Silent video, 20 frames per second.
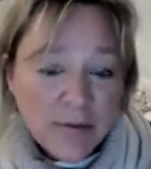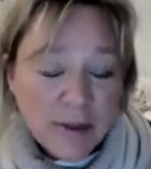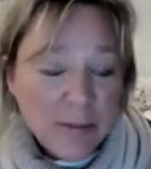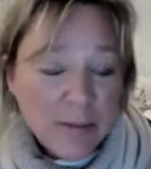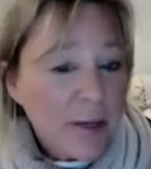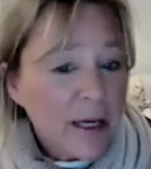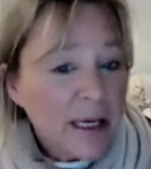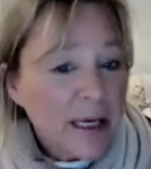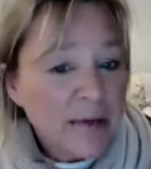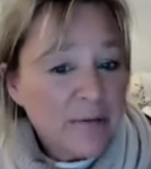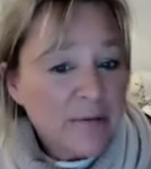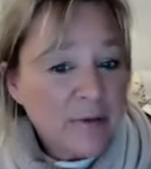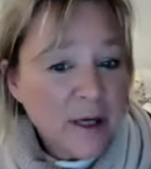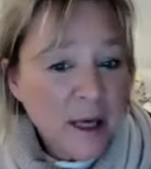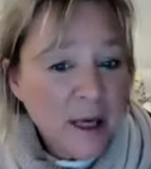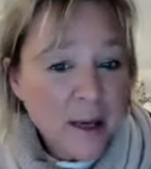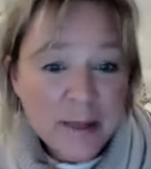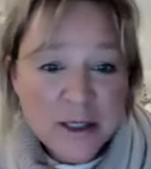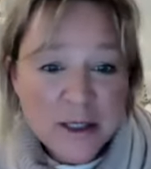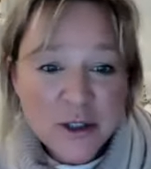They might even
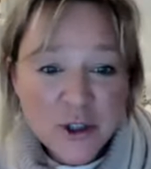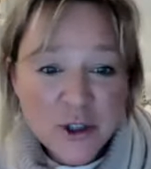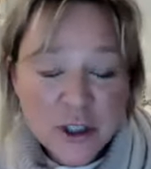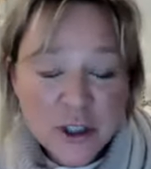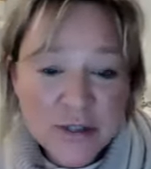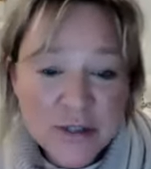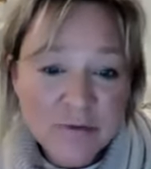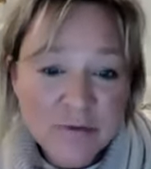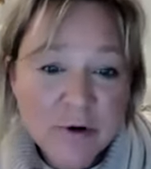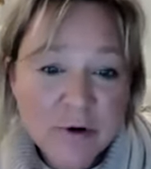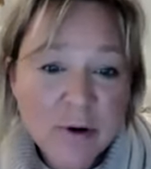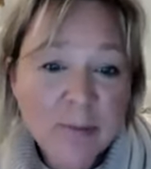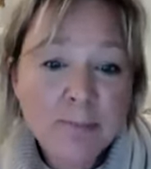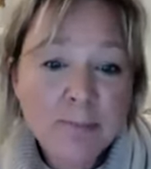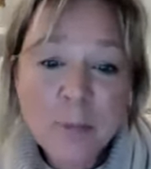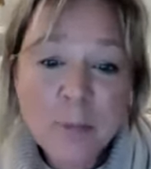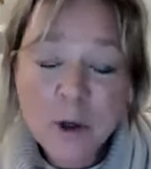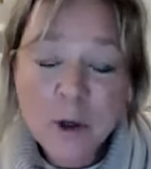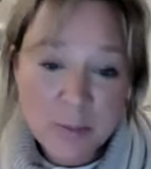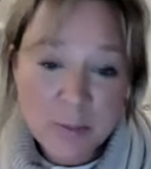come in just for a
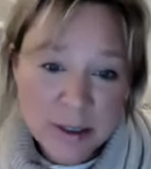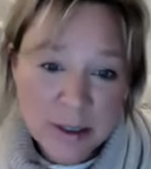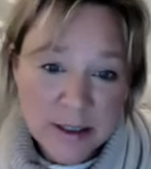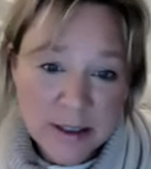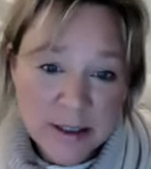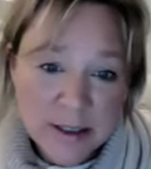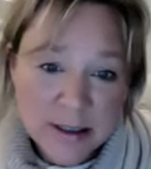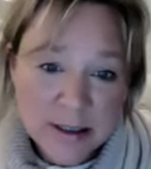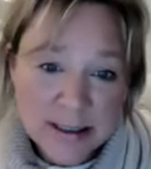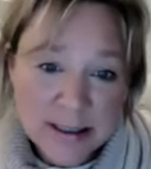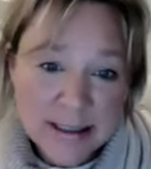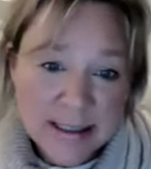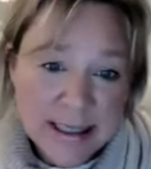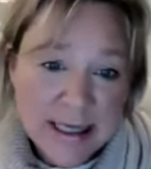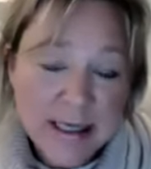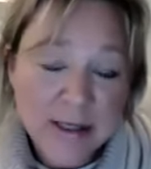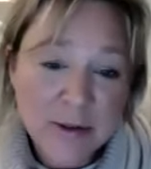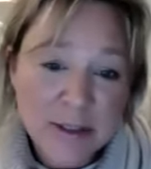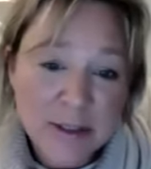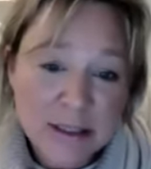moment to
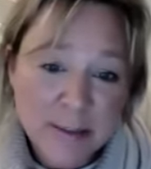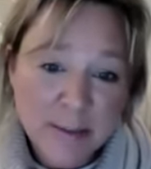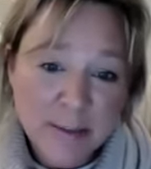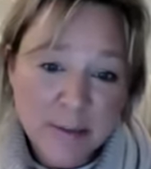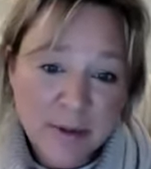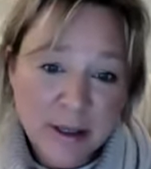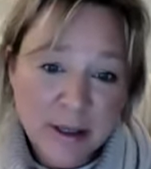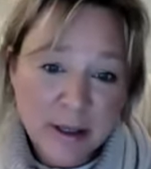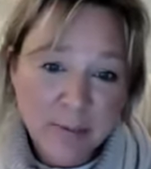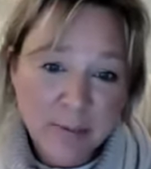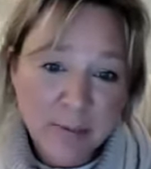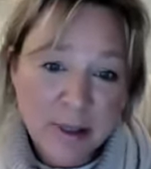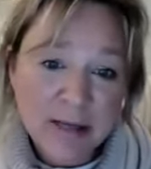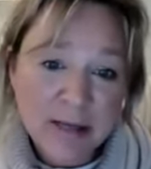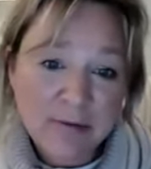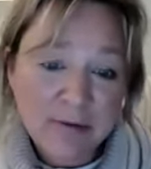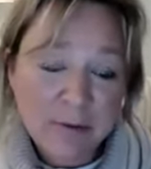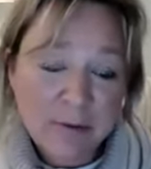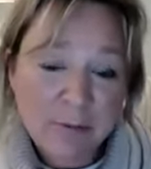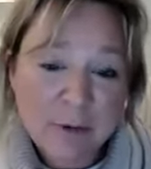tell you something, but
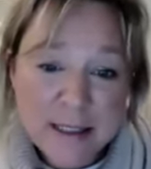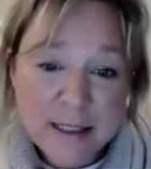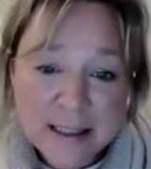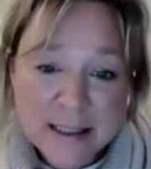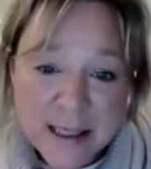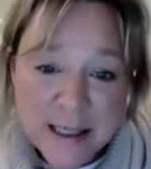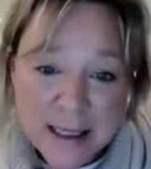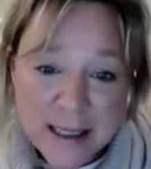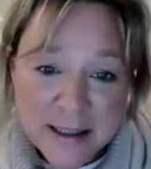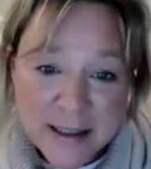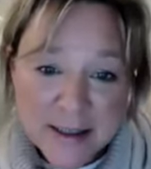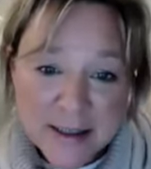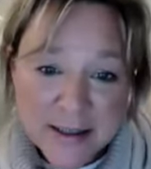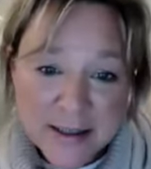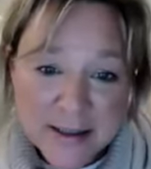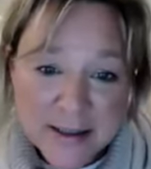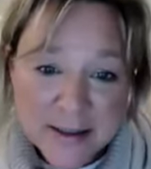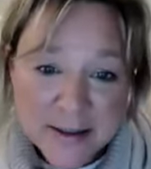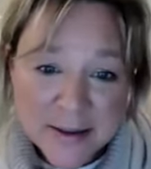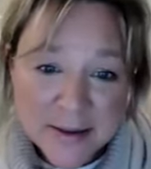if it
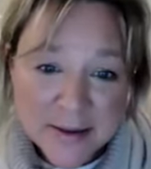resonates,